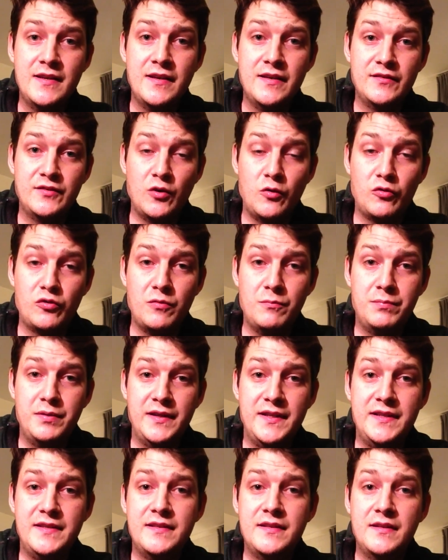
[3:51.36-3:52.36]
So,
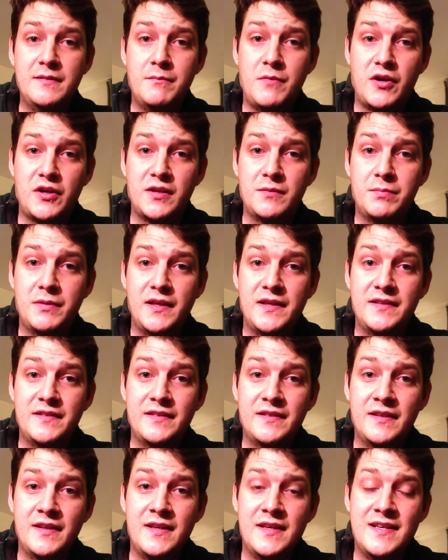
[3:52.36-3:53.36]
complete
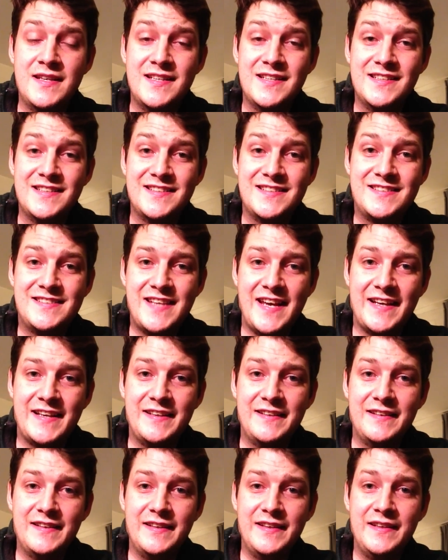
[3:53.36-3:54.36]
marketplace.
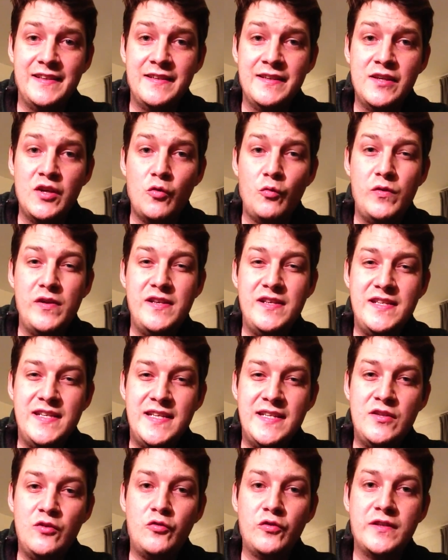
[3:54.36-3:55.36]
Secondly, we
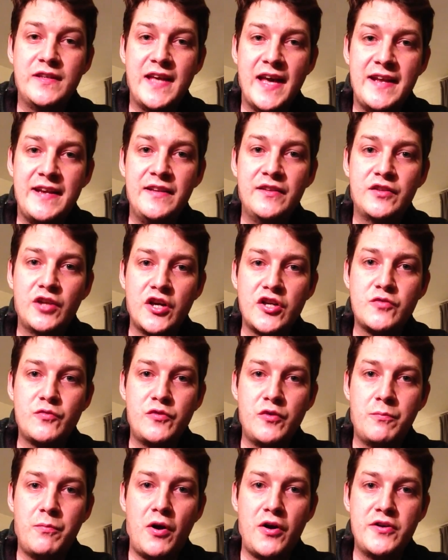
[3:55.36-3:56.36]
need you to get in touch with
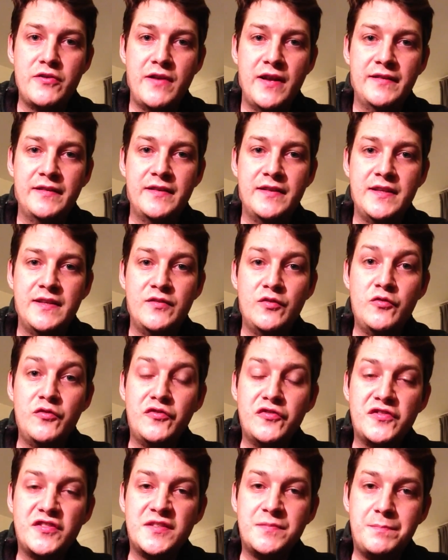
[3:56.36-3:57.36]
your partner entities. You need
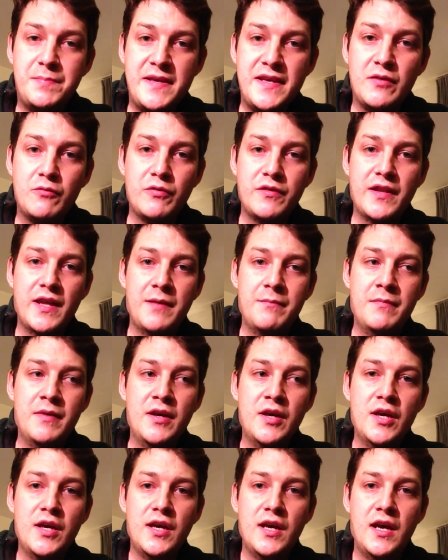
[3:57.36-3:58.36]
to speak with them,
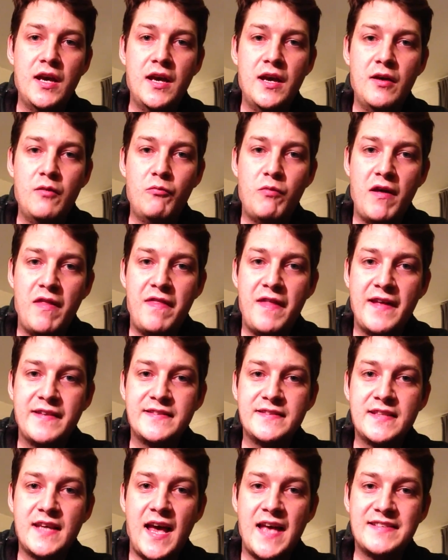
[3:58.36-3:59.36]
whether
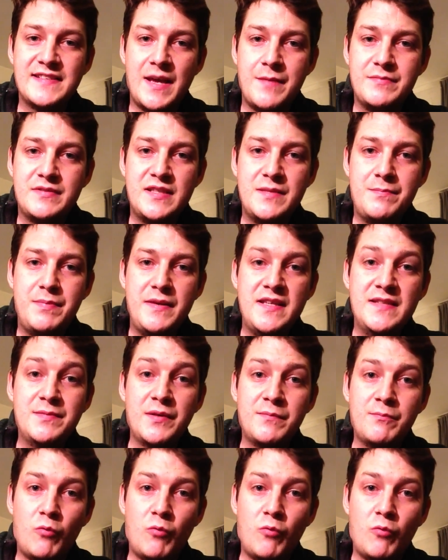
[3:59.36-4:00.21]
that's as MCPs, but